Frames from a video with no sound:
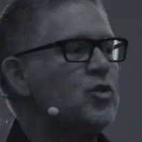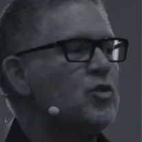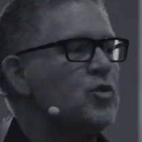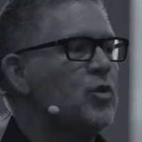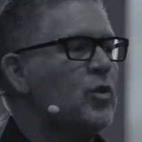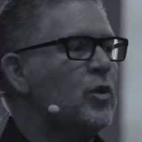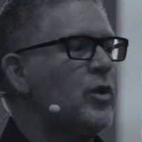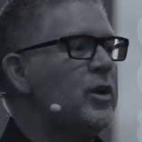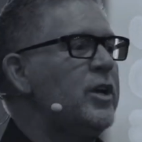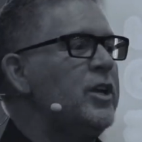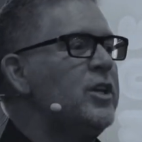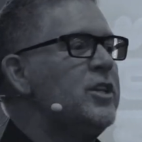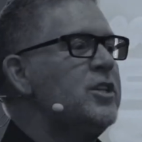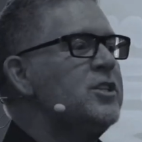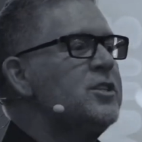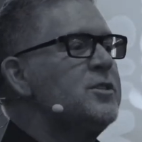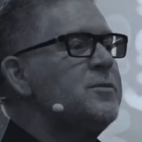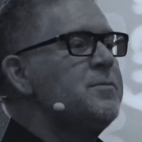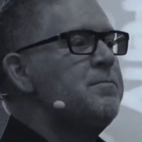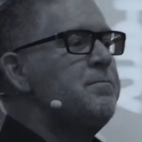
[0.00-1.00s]
most of
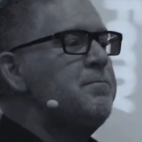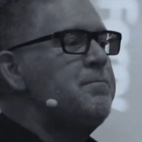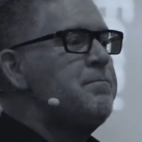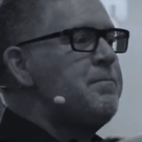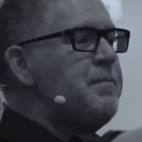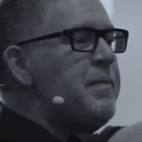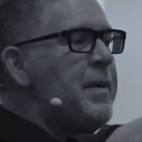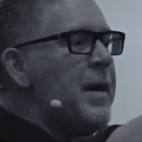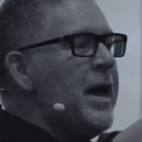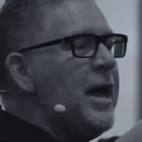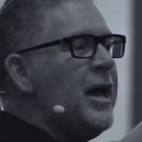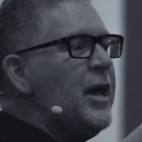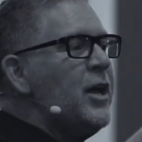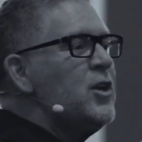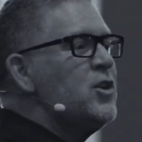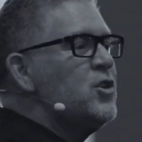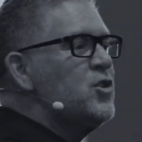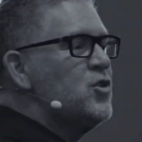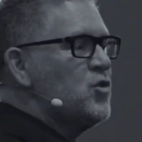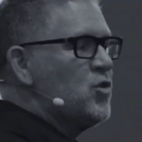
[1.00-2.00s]
us are
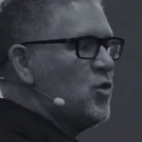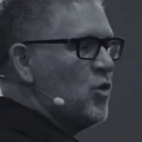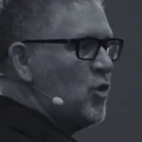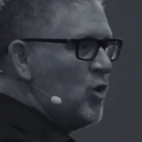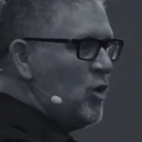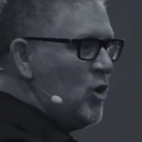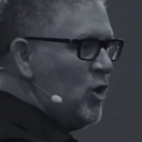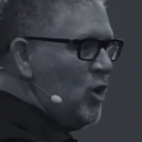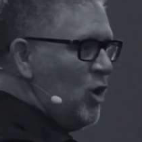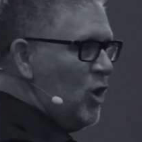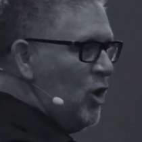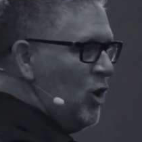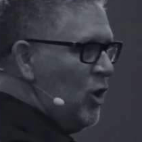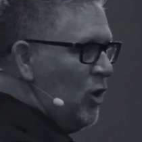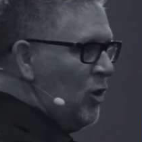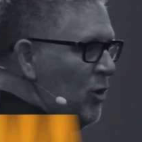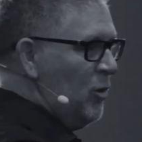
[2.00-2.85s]
living in a coma.